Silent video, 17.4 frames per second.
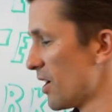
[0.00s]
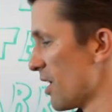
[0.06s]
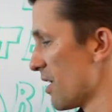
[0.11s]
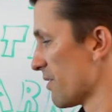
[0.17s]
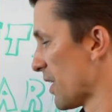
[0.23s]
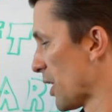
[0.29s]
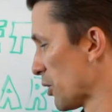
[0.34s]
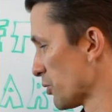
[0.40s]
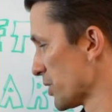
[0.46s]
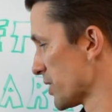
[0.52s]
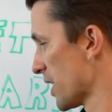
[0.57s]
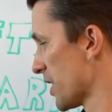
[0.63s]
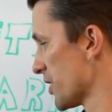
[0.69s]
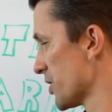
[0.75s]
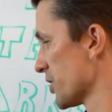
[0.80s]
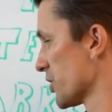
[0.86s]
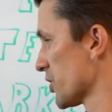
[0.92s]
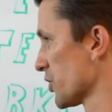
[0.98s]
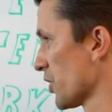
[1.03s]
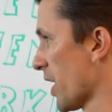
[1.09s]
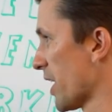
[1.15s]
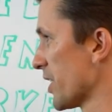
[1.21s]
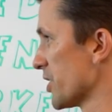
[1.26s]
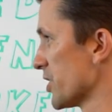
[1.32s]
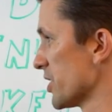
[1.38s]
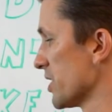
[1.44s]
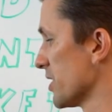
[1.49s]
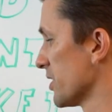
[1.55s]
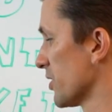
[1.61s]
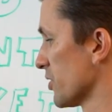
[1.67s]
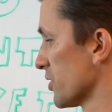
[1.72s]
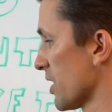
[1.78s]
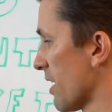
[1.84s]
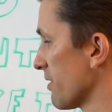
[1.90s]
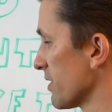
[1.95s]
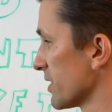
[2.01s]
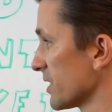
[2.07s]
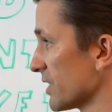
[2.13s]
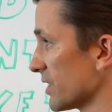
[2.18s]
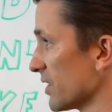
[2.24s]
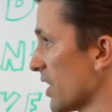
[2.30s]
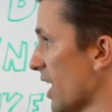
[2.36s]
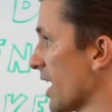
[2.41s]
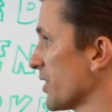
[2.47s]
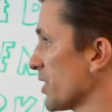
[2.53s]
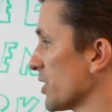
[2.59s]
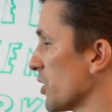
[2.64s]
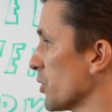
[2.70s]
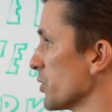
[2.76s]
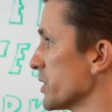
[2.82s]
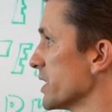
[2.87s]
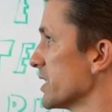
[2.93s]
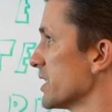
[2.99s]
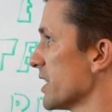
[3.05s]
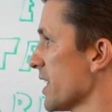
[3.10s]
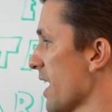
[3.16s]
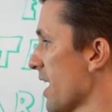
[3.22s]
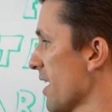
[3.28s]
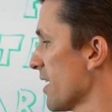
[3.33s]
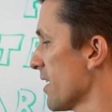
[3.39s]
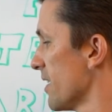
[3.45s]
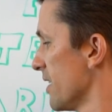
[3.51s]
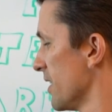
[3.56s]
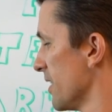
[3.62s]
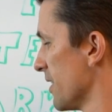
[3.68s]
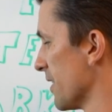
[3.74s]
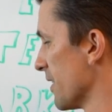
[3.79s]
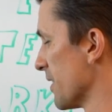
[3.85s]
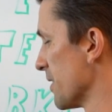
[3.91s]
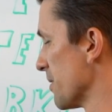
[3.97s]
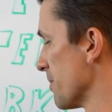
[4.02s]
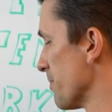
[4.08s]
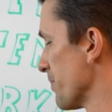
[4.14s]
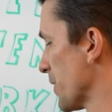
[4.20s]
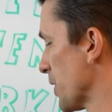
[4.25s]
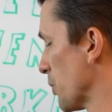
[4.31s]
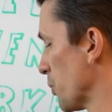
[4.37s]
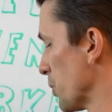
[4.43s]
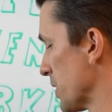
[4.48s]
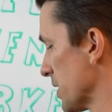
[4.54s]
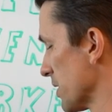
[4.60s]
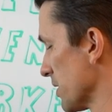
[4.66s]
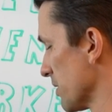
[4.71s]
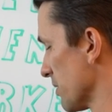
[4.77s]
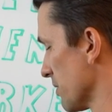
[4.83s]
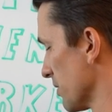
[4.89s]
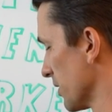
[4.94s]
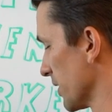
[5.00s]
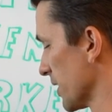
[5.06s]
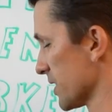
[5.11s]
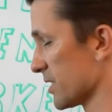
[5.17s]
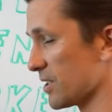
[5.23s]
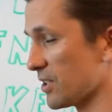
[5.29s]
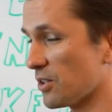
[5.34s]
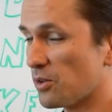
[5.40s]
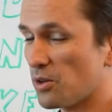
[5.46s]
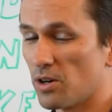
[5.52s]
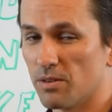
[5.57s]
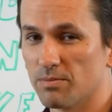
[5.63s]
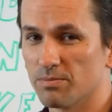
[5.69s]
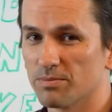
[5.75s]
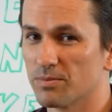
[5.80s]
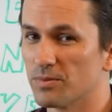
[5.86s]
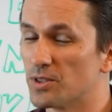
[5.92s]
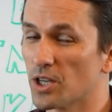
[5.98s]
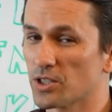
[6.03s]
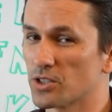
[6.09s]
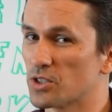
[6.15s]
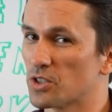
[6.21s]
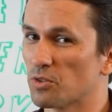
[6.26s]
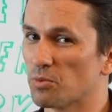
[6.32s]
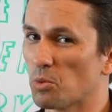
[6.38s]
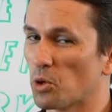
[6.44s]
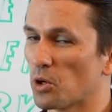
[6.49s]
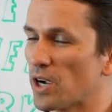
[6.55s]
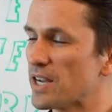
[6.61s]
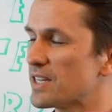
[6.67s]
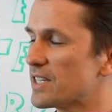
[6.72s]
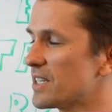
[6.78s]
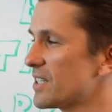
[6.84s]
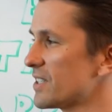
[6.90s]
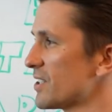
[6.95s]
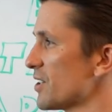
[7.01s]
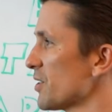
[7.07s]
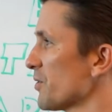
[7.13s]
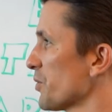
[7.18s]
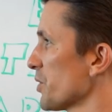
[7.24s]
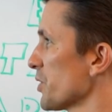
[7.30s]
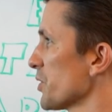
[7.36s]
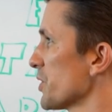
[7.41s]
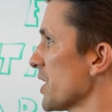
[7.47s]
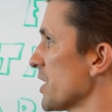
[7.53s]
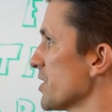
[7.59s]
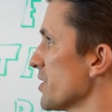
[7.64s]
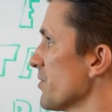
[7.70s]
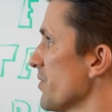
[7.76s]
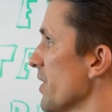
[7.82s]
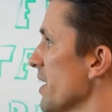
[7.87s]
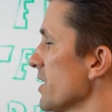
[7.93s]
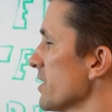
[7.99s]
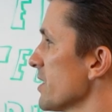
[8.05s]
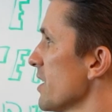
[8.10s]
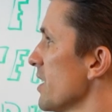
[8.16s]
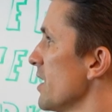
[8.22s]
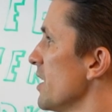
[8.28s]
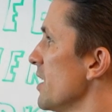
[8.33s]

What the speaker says: of our retention strategy. There's obviously a lot that goes into that, and we can list dozens of more ideas here for the retention phase.